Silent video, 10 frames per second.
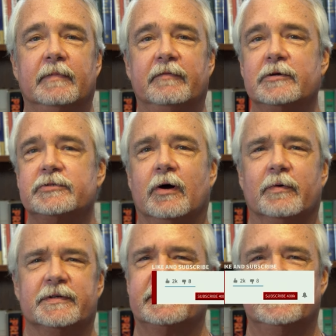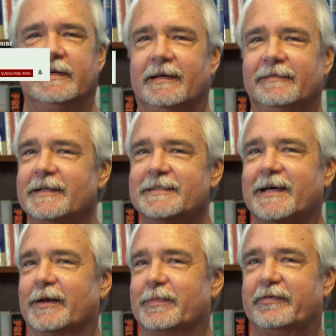My first thought was, it's
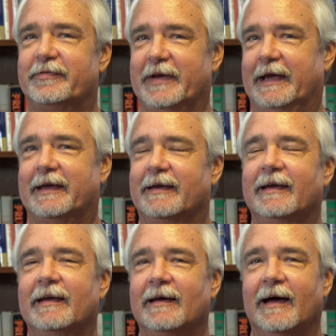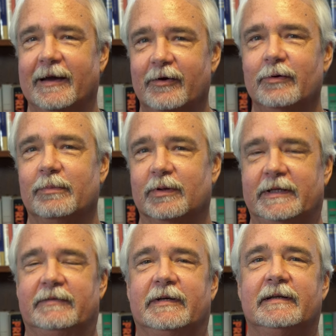got to be fake. I couldn't
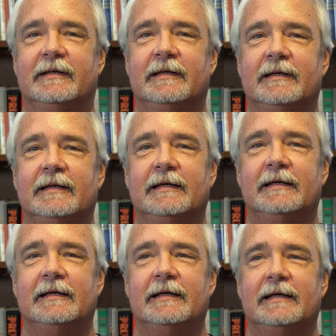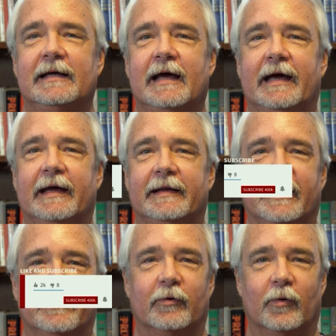believe it. And
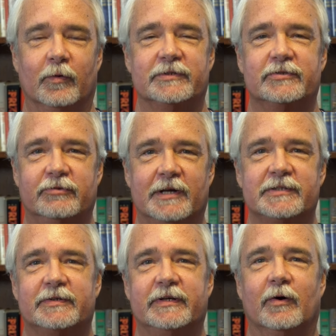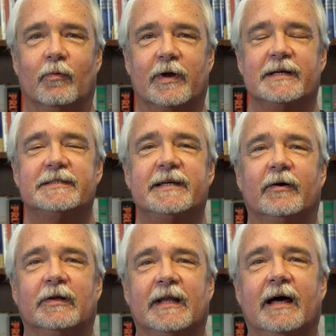I don't always trust, you know, what I see
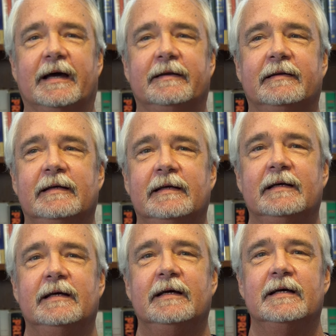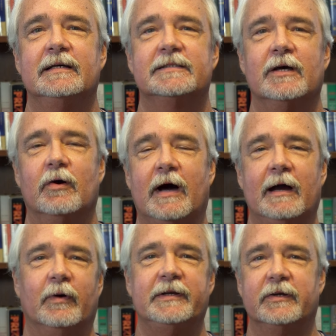online. So
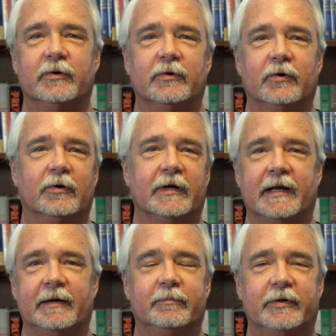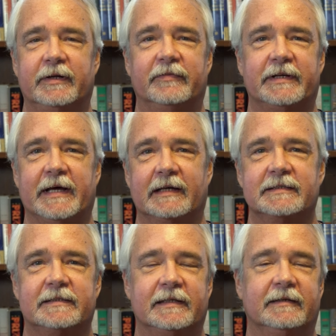I went to Google and I put in the
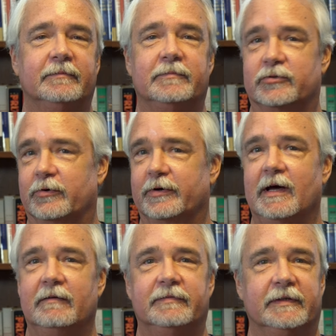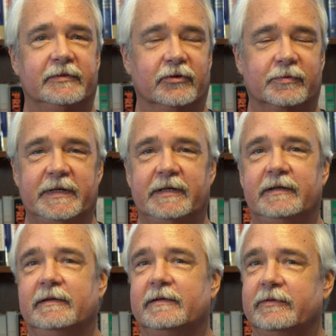text, and sure enough, it took
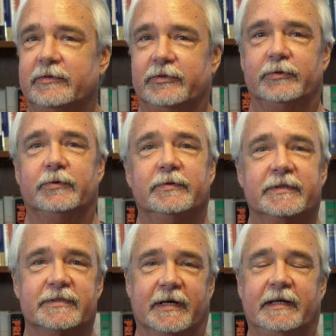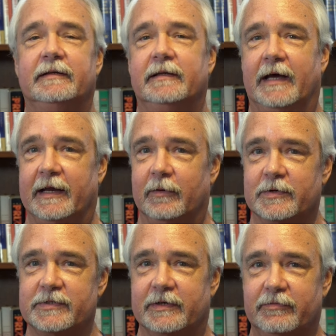me to the site, and it
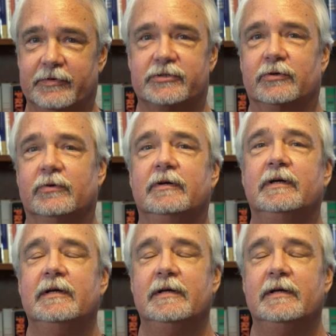was an official